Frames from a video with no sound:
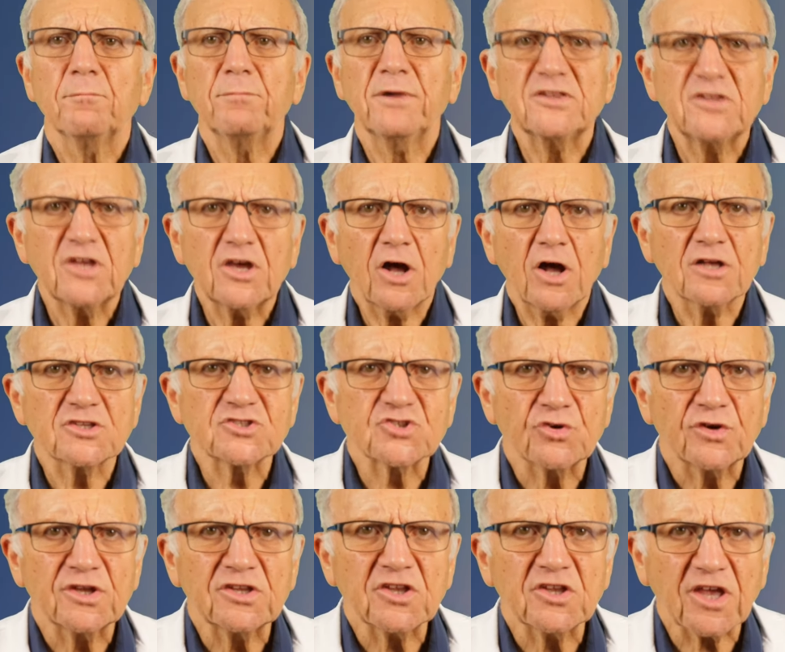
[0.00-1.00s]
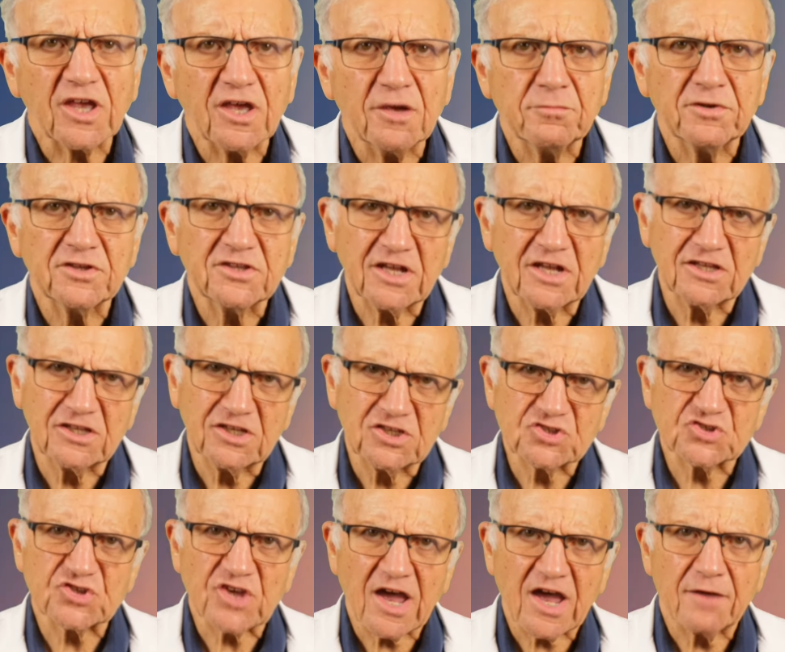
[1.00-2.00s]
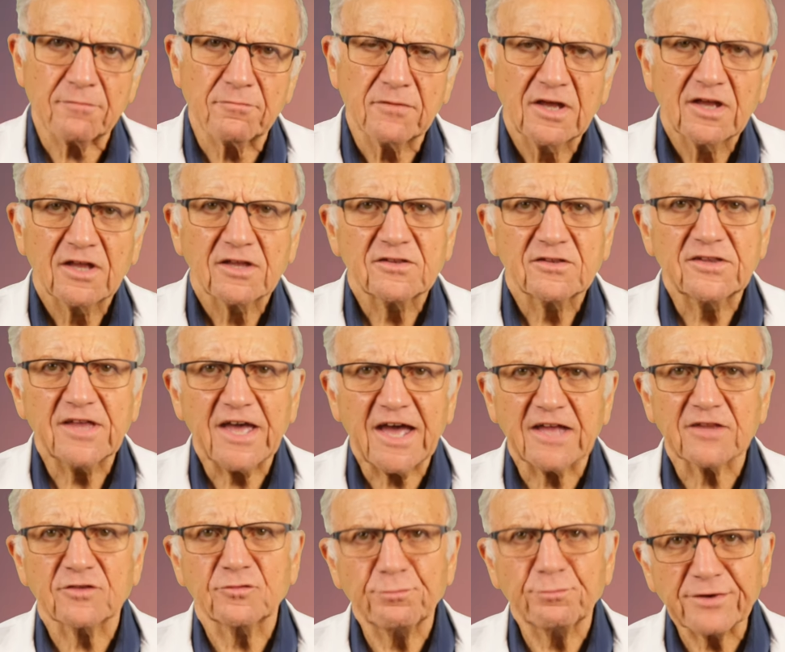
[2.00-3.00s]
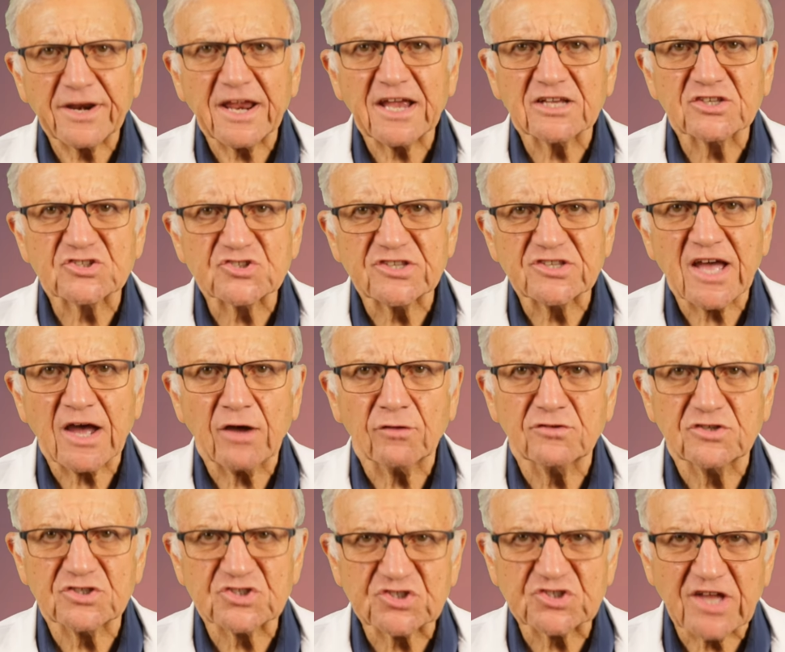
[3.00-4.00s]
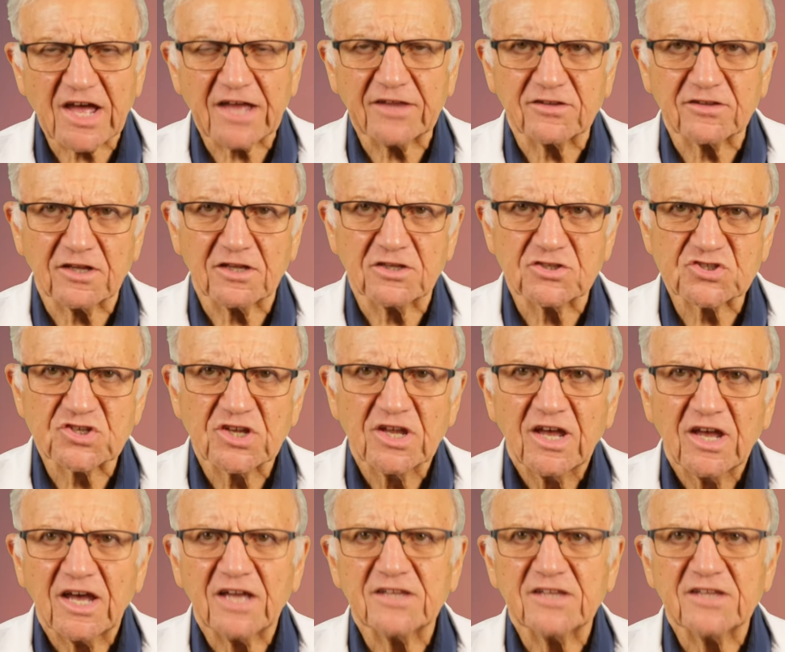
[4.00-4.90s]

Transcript: But they also inhibit an enzyme that breaks down the statins.